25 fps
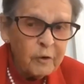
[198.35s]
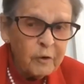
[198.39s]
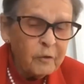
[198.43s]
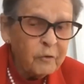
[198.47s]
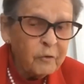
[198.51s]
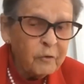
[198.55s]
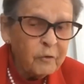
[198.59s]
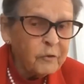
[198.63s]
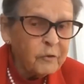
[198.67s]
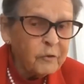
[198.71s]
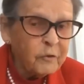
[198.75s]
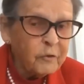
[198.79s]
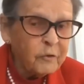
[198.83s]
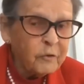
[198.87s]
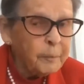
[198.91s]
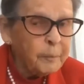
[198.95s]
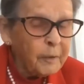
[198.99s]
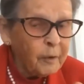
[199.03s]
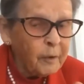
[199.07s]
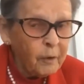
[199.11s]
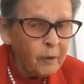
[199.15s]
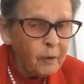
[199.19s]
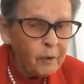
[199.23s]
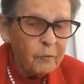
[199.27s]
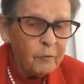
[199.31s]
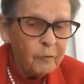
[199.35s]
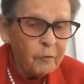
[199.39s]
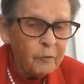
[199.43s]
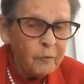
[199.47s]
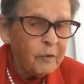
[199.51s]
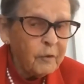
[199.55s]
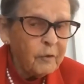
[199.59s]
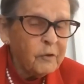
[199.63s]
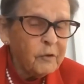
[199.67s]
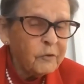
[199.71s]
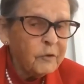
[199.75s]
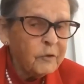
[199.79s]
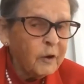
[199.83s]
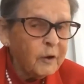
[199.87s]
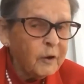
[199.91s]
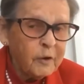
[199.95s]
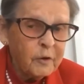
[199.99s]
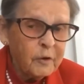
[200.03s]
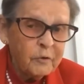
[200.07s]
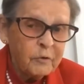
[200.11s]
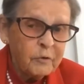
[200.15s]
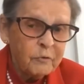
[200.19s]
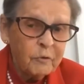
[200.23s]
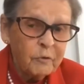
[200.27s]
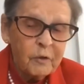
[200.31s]
This is not biography. This is not
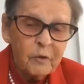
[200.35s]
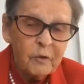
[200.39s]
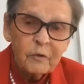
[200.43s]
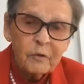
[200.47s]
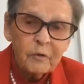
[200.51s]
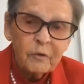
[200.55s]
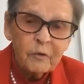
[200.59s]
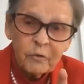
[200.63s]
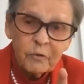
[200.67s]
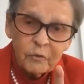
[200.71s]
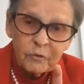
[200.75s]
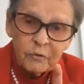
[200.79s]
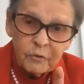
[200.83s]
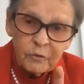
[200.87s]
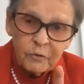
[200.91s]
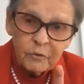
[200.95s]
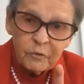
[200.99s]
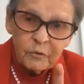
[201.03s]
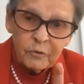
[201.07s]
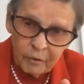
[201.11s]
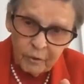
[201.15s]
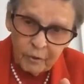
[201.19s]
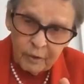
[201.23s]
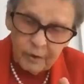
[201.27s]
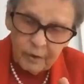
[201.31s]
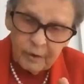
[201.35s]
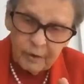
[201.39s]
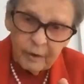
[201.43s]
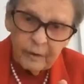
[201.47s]
history. This is a story.